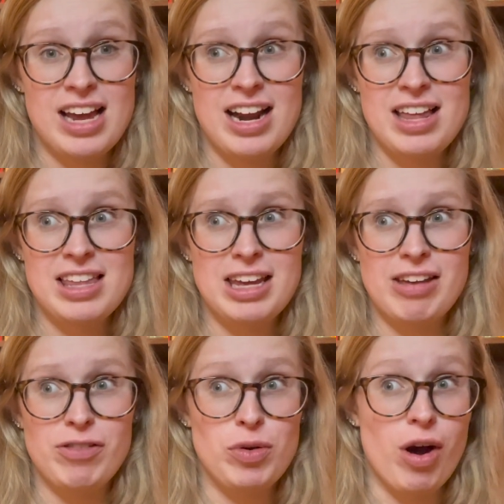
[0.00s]
And I think
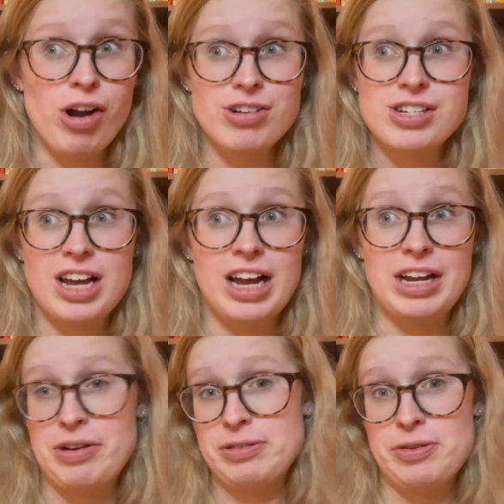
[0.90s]
if you aren't,
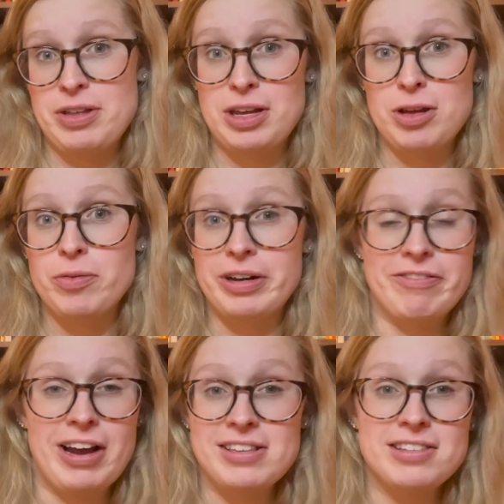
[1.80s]
I also think you would
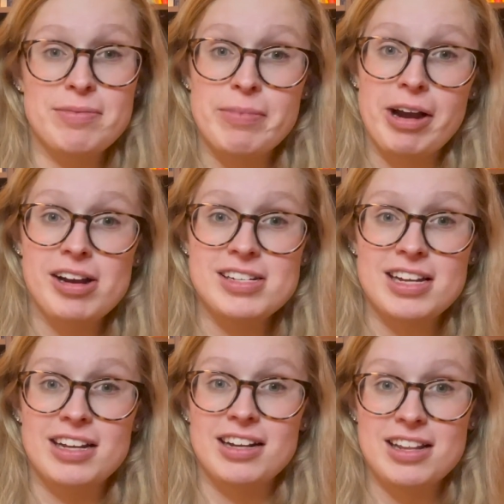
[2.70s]
find some merit
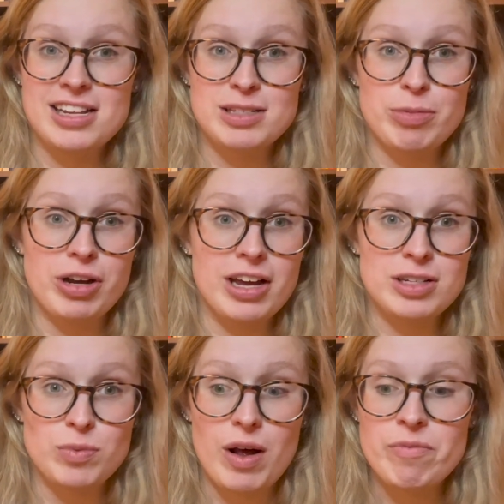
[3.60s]
in this book
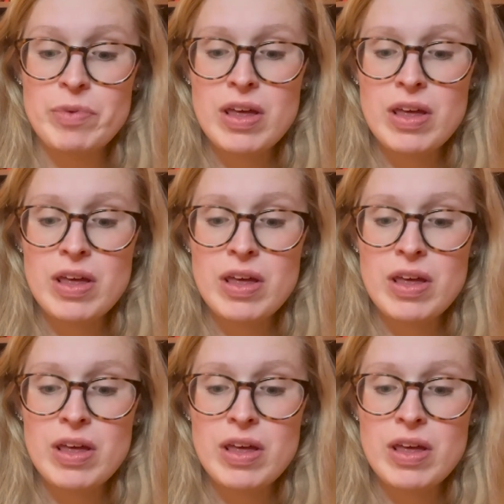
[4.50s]
as well.